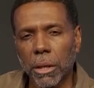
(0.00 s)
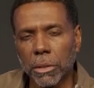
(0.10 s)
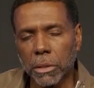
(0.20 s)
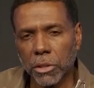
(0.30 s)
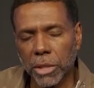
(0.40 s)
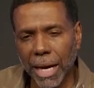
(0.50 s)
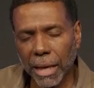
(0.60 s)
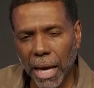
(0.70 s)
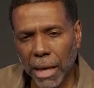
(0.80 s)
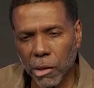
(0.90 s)
does not
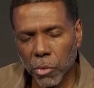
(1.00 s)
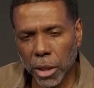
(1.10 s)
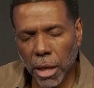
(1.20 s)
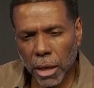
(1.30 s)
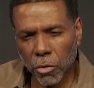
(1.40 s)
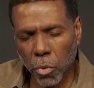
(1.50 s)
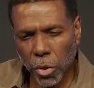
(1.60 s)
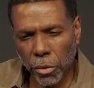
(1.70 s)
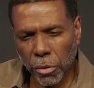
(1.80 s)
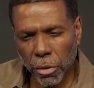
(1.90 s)
line up with God's
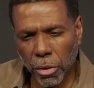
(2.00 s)
word,